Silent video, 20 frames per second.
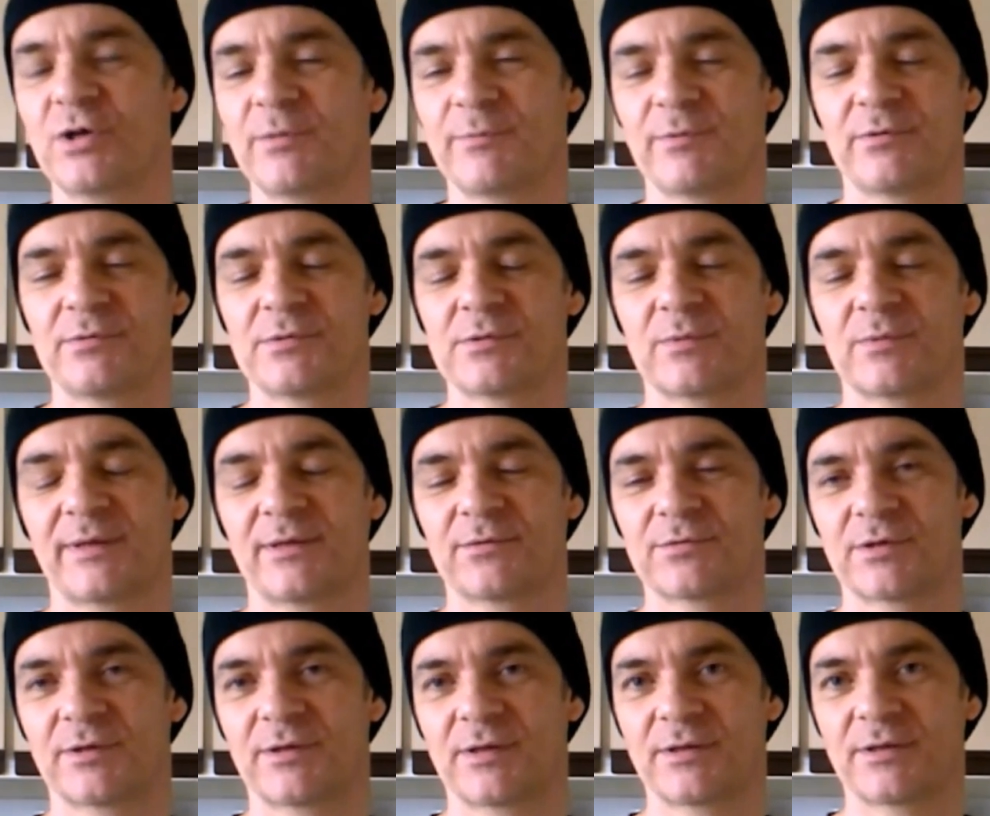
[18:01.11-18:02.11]
timer as well
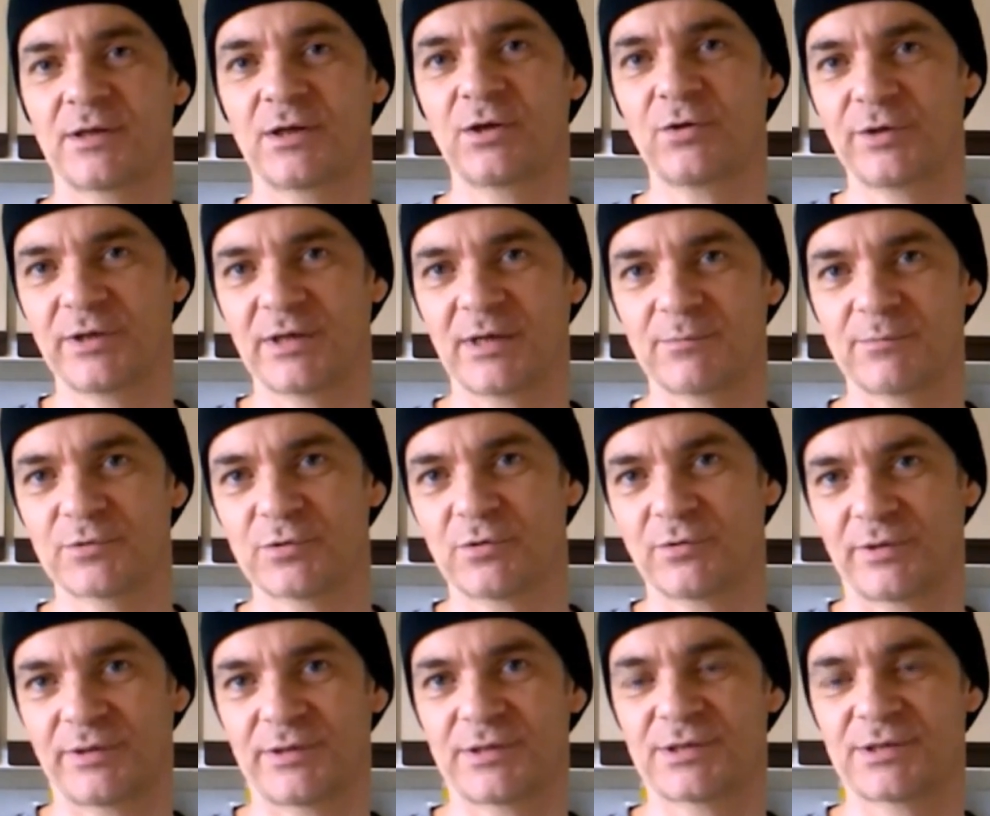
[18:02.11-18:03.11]
so that the light comes
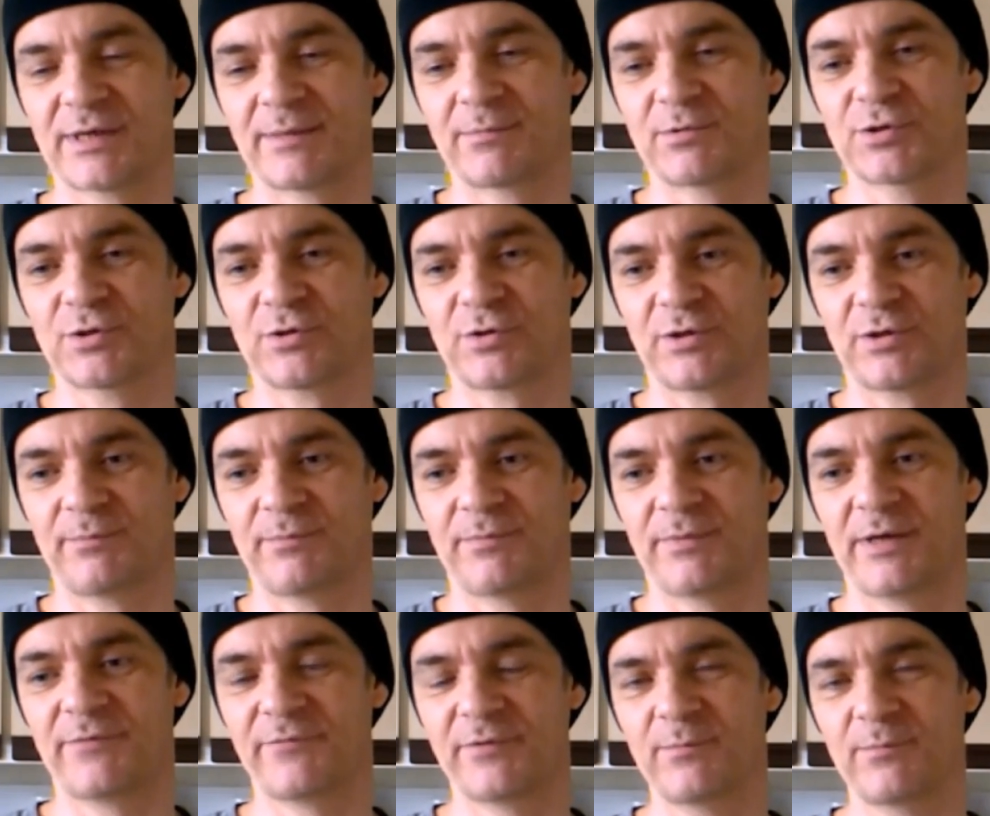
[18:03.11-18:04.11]
on at the same time
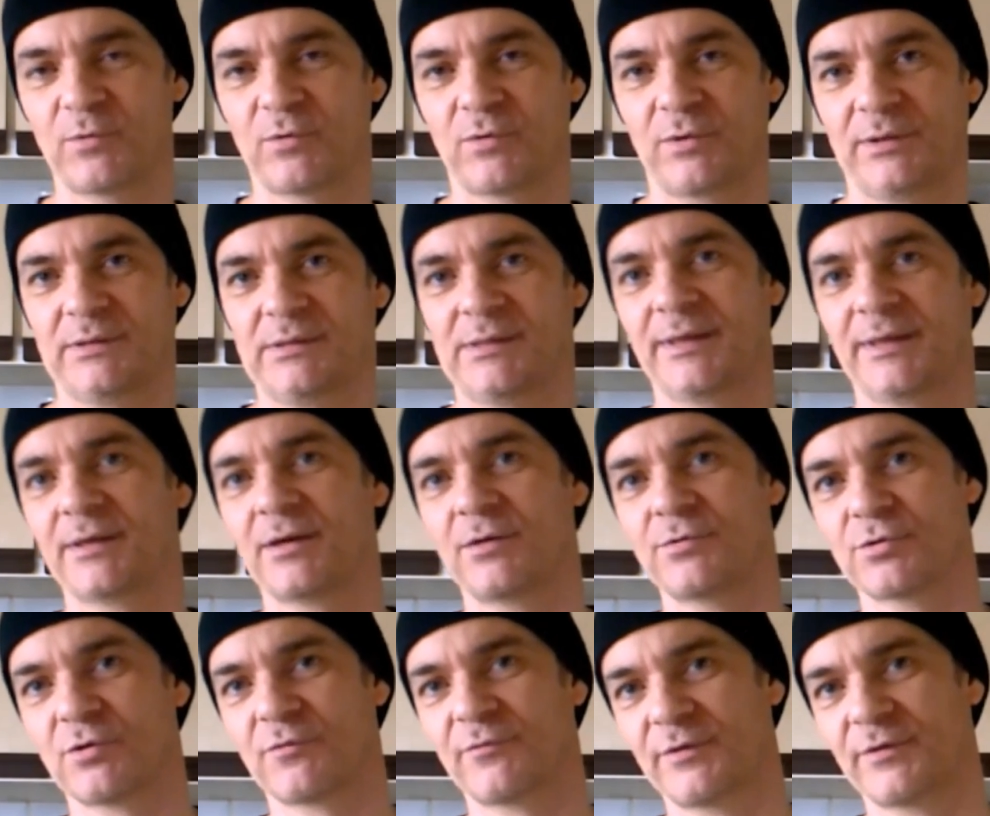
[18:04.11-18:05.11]
every morning and it
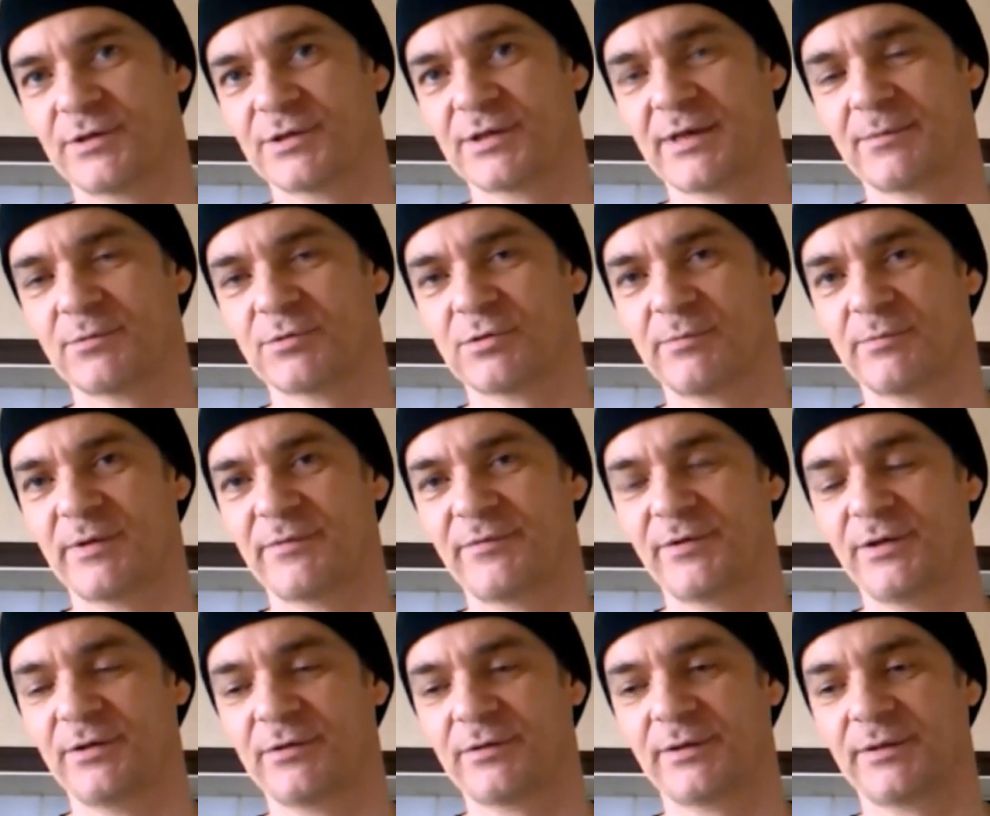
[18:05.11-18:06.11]
goes off at the same time
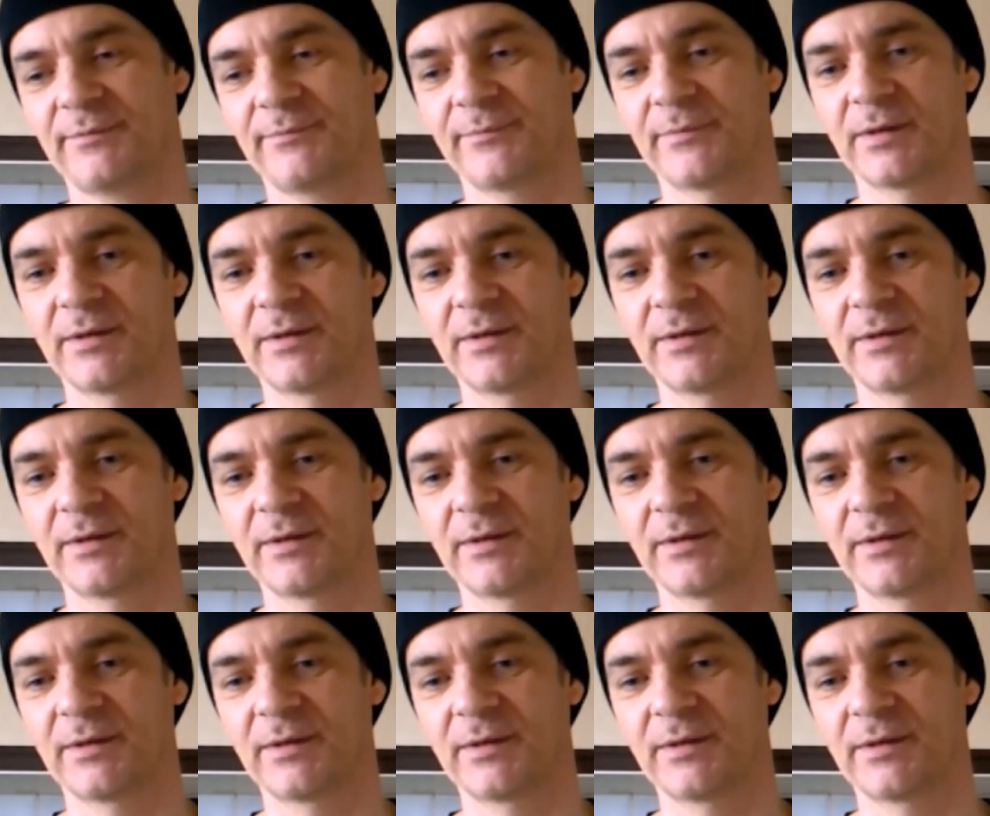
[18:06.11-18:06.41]
every night.